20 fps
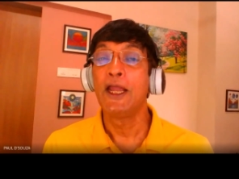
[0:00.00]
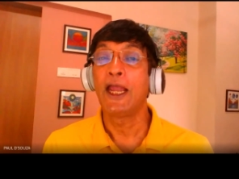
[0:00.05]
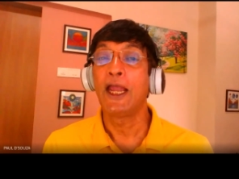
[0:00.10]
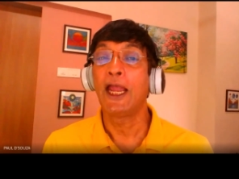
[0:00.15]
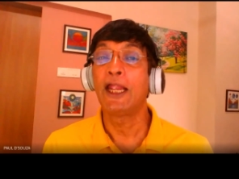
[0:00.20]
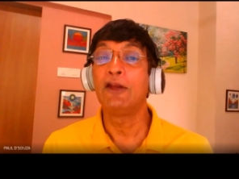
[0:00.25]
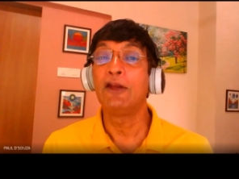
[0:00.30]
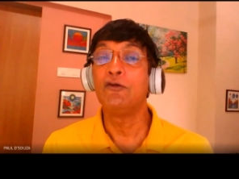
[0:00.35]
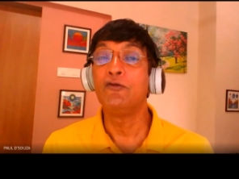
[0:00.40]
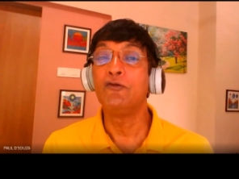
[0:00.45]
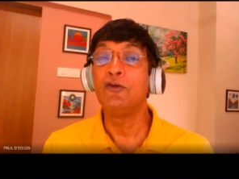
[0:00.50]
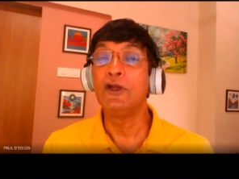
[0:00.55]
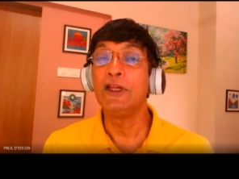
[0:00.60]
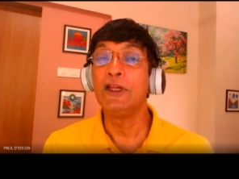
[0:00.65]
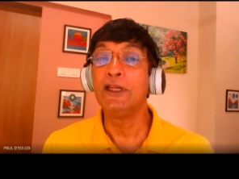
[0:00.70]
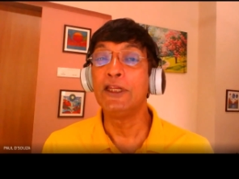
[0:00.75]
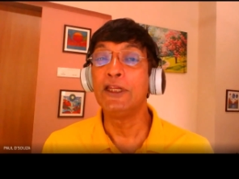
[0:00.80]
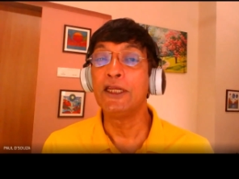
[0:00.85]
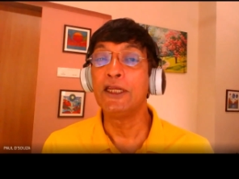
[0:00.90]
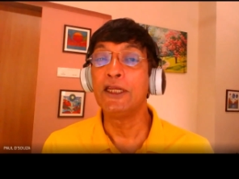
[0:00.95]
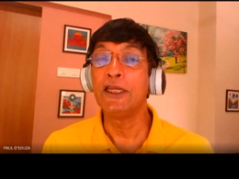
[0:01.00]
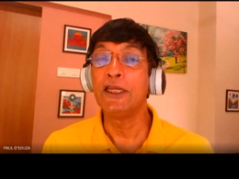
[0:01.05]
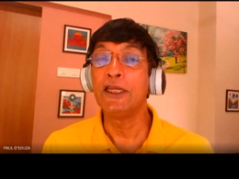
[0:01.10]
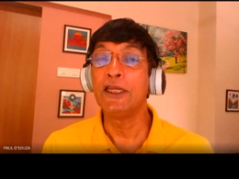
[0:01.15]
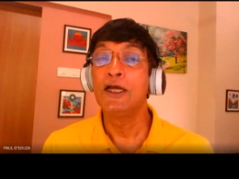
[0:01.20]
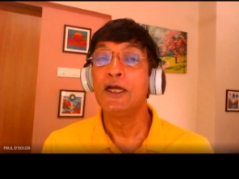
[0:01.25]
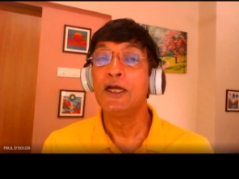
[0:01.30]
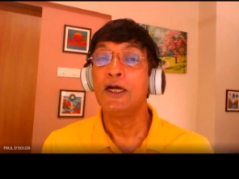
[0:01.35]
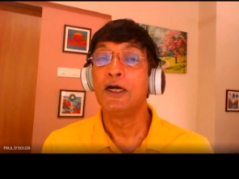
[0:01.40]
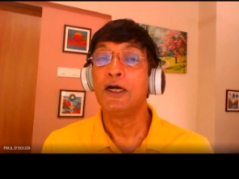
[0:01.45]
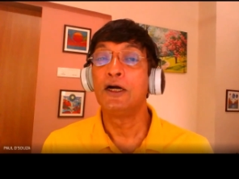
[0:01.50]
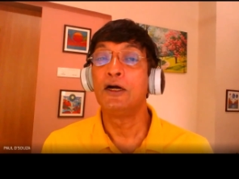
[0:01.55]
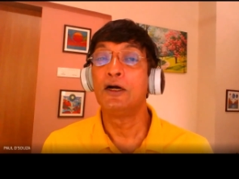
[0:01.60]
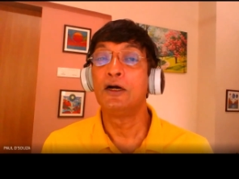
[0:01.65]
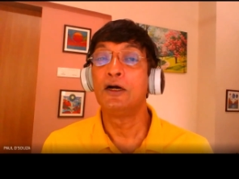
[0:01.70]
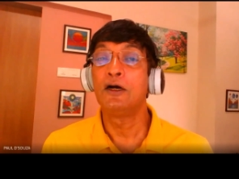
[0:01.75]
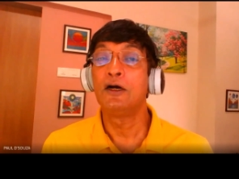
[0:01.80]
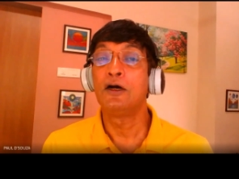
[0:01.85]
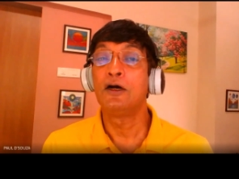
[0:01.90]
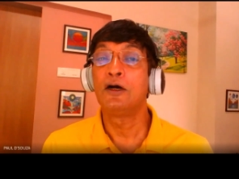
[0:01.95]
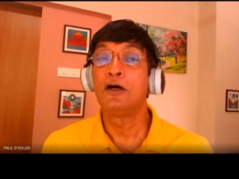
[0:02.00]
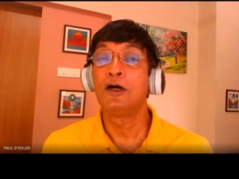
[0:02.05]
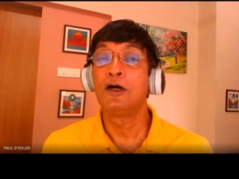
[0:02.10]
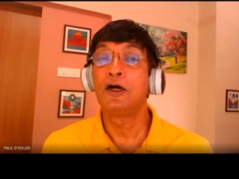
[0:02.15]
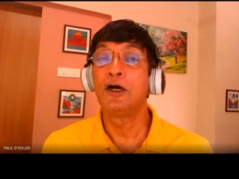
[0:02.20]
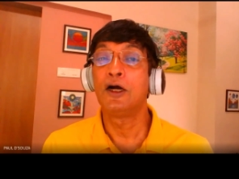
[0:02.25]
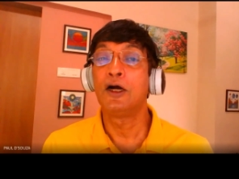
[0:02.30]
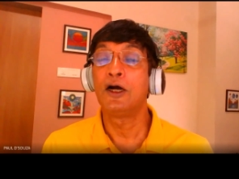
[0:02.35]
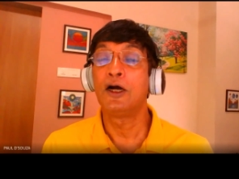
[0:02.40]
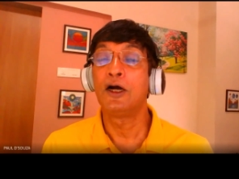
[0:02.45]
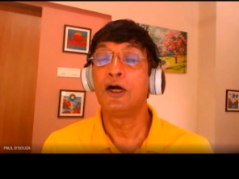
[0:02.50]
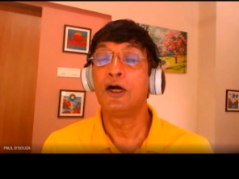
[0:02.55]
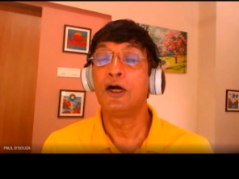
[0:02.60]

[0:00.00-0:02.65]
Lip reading: and we'll need a